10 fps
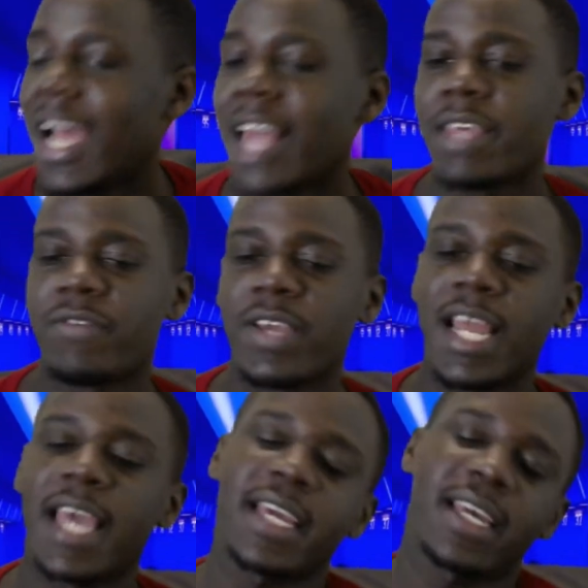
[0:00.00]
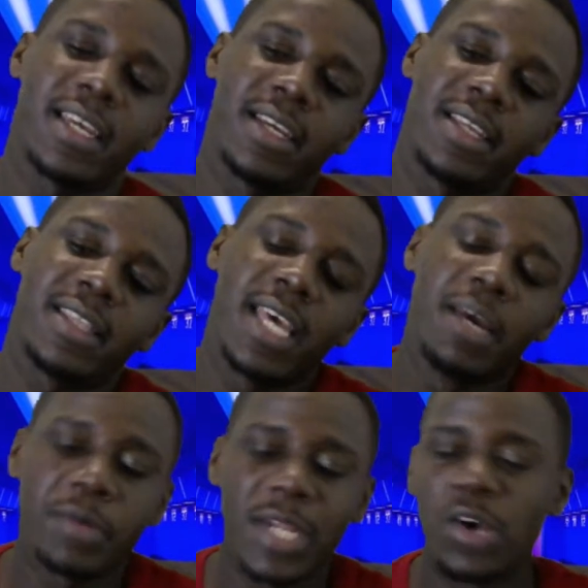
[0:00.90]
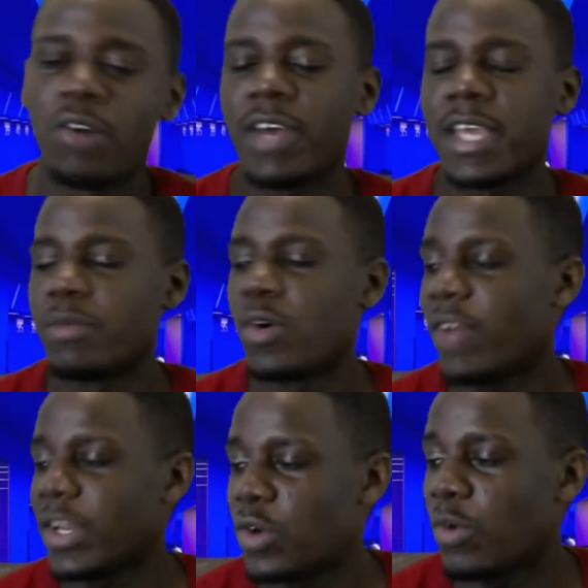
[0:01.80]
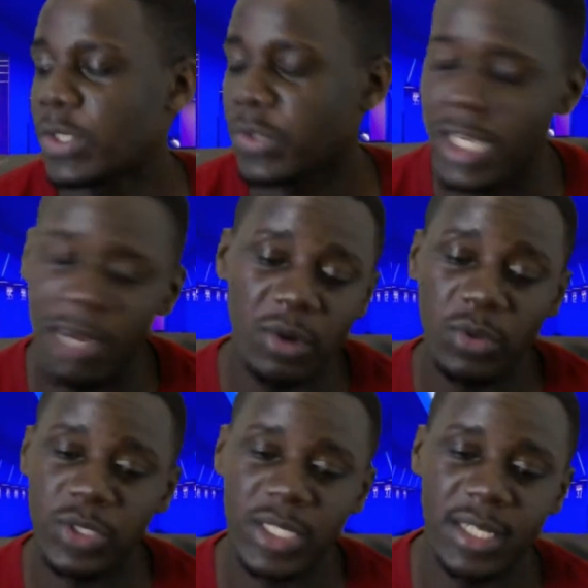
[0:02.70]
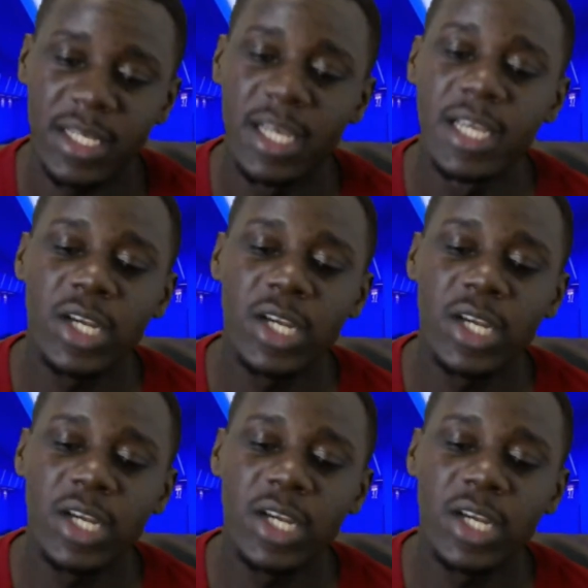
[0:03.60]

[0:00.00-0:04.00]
and they feel like they really offer him off. I don't know what you think about those deals.